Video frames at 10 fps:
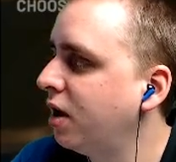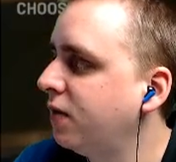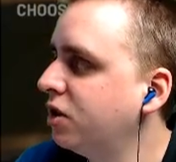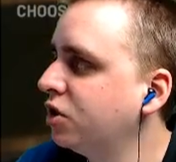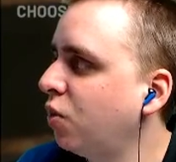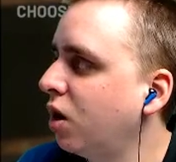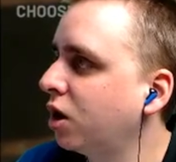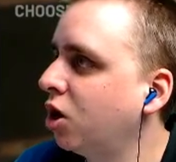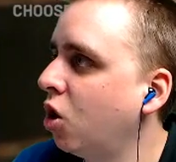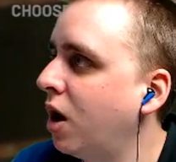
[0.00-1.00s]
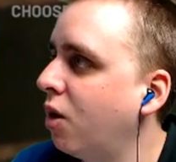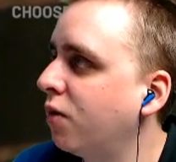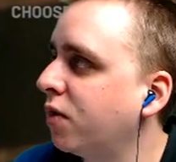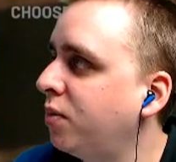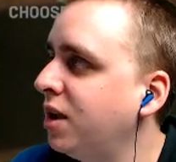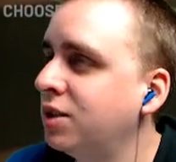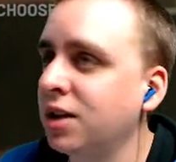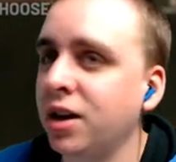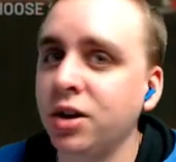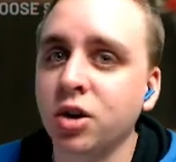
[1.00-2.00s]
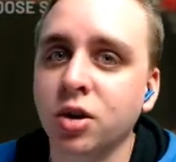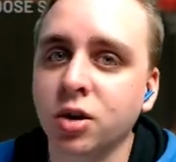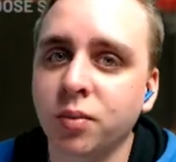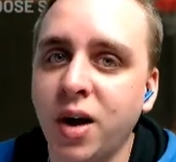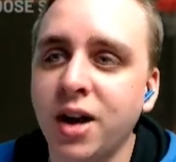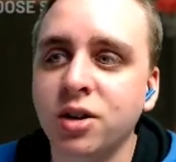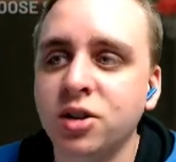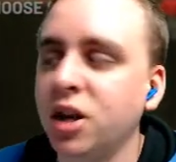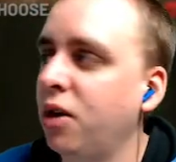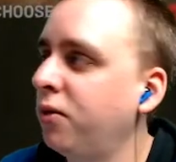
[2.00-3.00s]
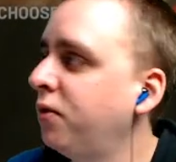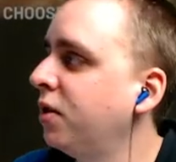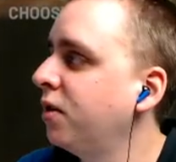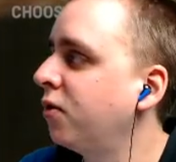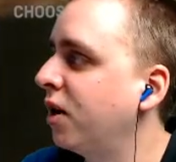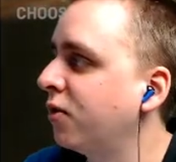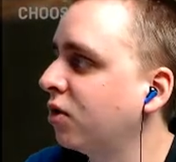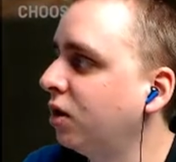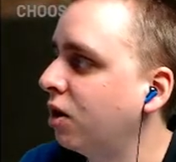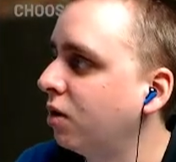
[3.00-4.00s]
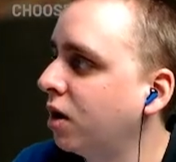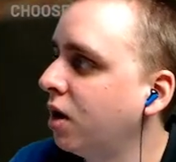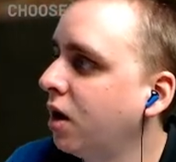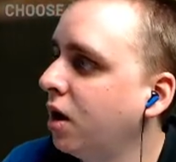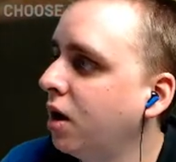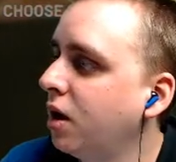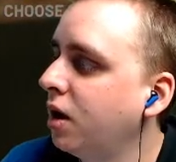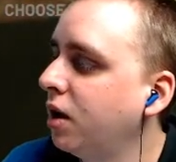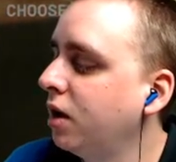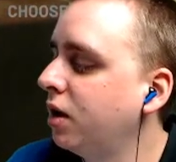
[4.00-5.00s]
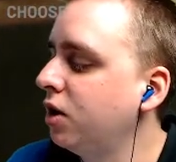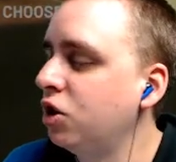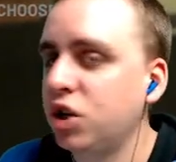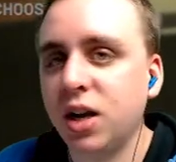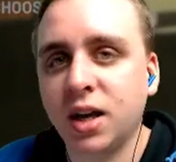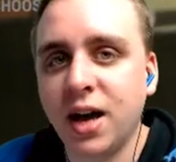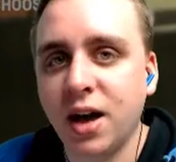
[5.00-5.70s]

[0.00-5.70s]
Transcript: If you just want to go out for pizza and you're by yourself, forever alone, you should get a